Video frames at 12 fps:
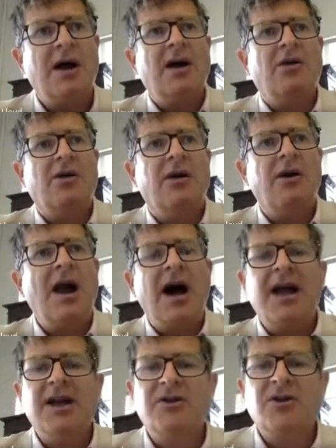
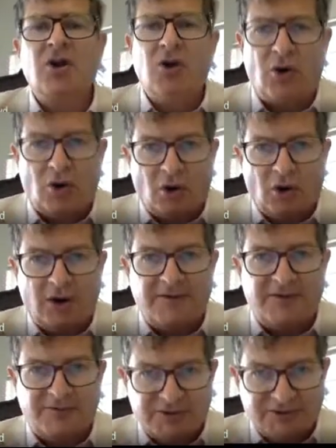lie at the core of
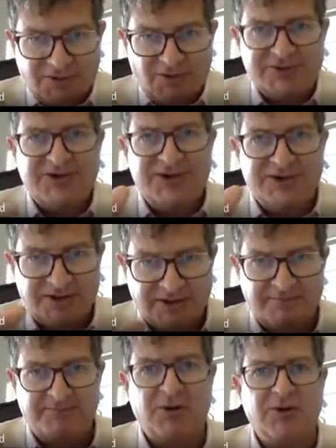the resources and
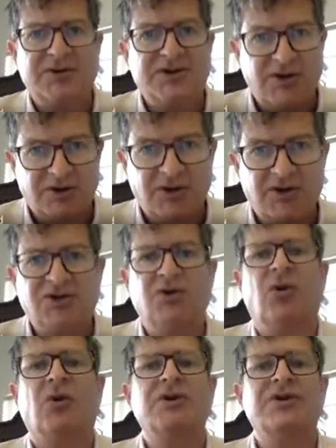the books and the
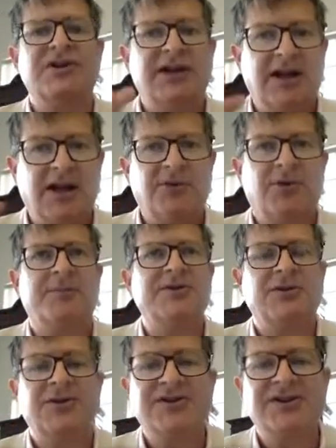talks and the other
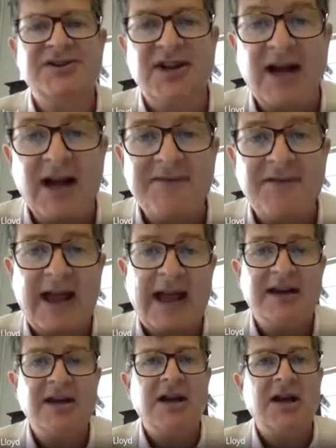opportunities that I've had
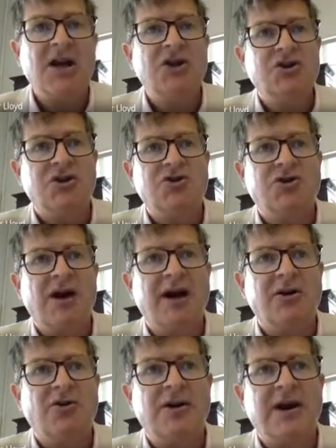to try
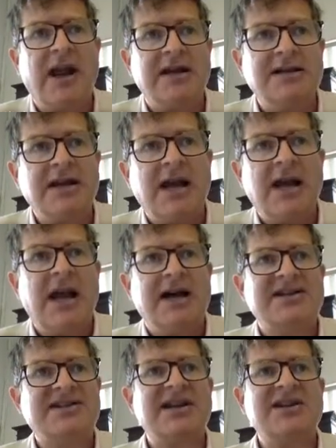and create a
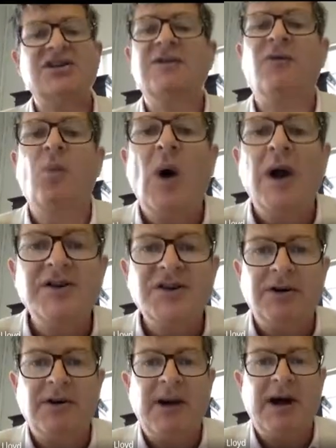sense of
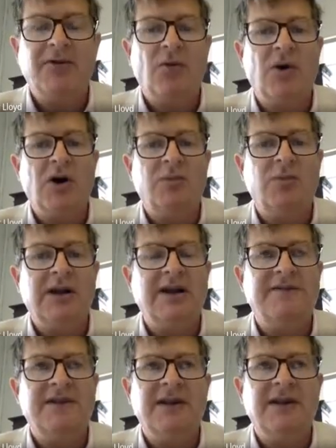wonder about the world we
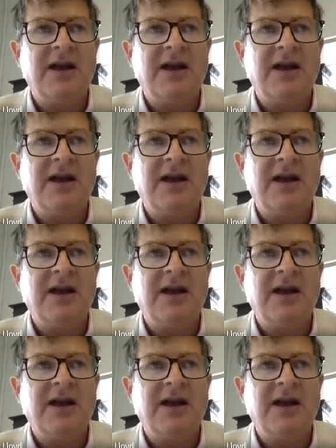live in,